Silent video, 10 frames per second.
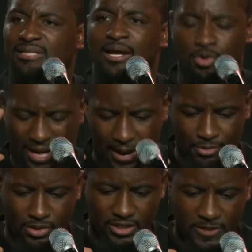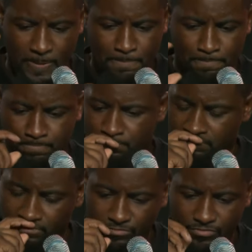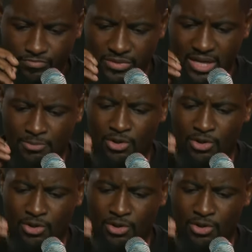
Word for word: saying, okay, I'm gonna, I'm